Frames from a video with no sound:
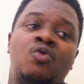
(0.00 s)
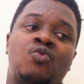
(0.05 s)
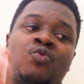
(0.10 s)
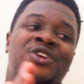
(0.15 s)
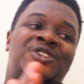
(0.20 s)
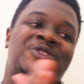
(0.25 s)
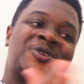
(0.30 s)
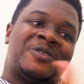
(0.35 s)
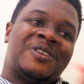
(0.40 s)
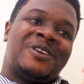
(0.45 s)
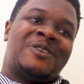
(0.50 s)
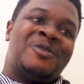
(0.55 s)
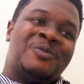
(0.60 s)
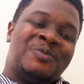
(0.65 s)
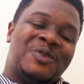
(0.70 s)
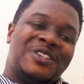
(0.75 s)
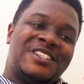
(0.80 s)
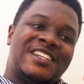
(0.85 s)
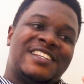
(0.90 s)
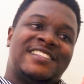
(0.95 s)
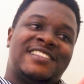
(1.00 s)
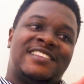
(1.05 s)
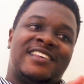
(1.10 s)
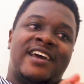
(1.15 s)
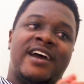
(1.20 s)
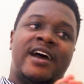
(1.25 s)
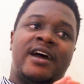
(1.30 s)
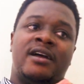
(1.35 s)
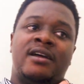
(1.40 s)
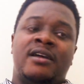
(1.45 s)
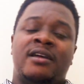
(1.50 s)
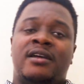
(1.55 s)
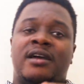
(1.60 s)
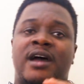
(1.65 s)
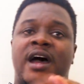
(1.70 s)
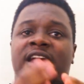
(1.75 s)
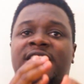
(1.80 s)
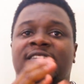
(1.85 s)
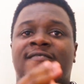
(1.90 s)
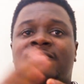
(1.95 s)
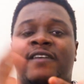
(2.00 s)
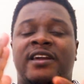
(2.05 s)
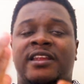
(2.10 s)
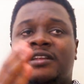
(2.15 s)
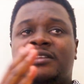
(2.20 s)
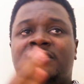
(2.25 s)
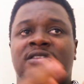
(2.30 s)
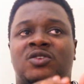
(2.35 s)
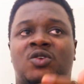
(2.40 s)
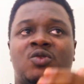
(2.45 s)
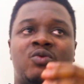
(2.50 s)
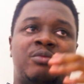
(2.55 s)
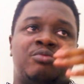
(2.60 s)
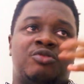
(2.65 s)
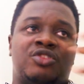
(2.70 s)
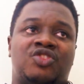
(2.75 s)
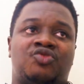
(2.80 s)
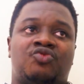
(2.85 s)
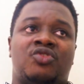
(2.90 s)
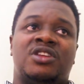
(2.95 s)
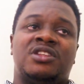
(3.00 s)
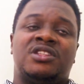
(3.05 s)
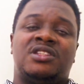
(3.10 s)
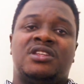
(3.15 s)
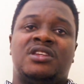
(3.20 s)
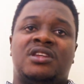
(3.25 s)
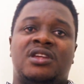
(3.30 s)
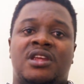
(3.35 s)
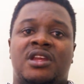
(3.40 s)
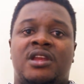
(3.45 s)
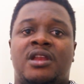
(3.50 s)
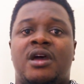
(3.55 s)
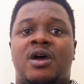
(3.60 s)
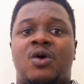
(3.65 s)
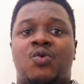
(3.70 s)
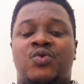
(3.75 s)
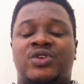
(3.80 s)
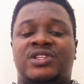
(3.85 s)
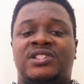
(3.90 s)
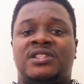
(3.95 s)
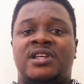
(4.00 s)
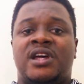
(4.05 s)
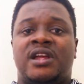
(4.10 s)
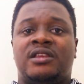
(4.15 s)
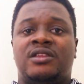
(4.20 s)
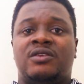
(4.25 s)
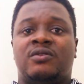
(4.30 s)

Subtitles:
we took the computers there, divided, so we put 20 in Western